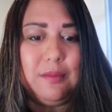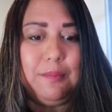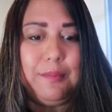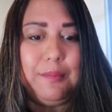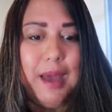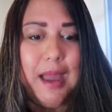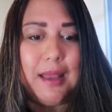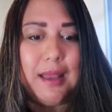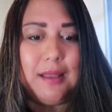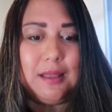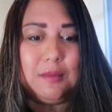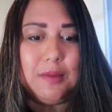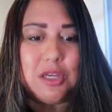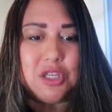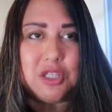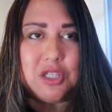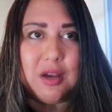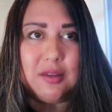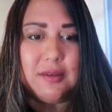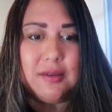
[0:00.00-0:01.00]
But let me
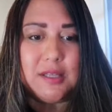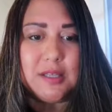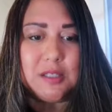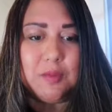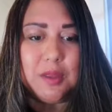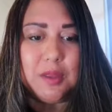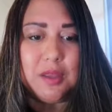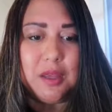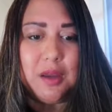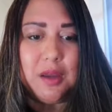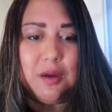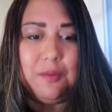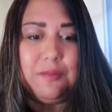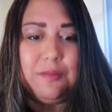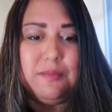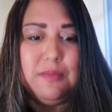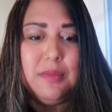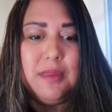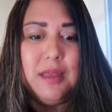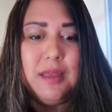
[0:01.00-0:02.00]
share this with you.
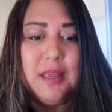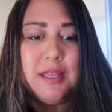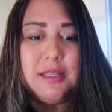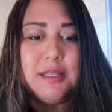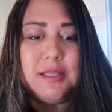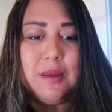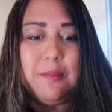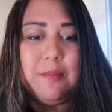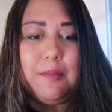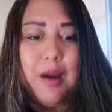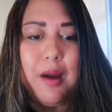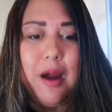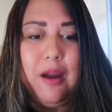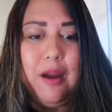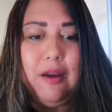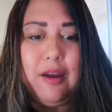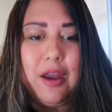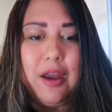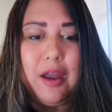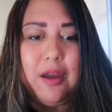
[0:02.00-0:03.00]

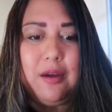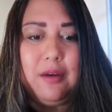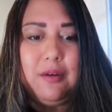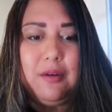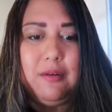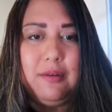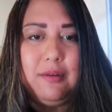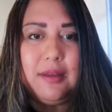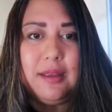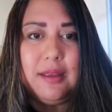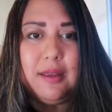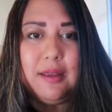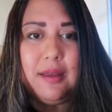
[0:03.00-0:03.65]
Tomorrow,